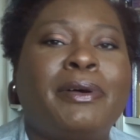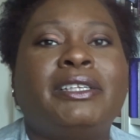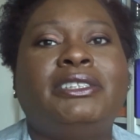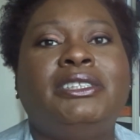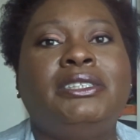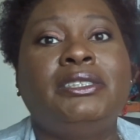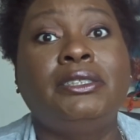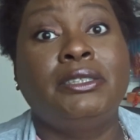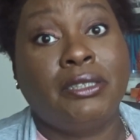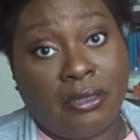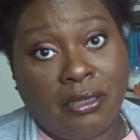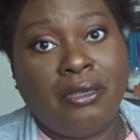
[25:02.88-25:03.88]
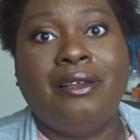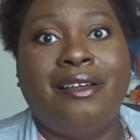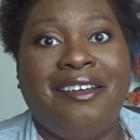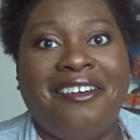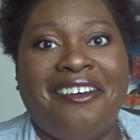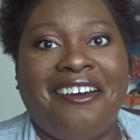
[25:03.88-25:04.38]
button.
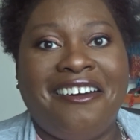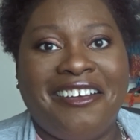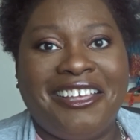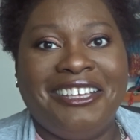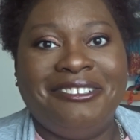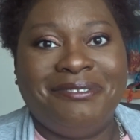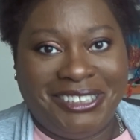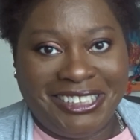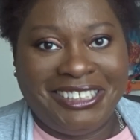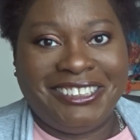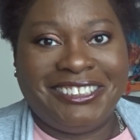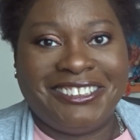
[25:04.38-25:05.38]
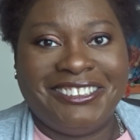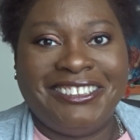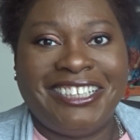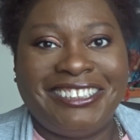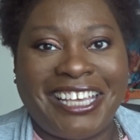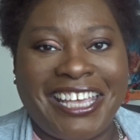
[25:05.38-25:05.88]
I will see you soon.
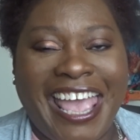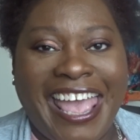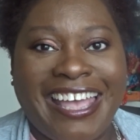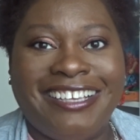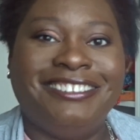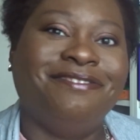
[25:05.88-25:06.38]
Take care.